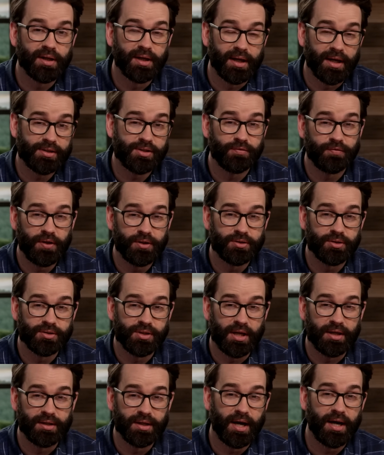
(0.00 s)
and I guess it
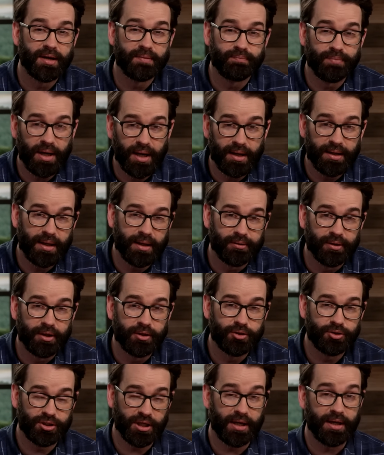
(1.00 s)
features a
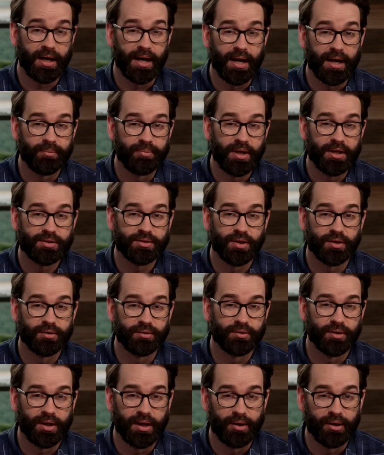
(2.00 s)
non-binary Jedi based on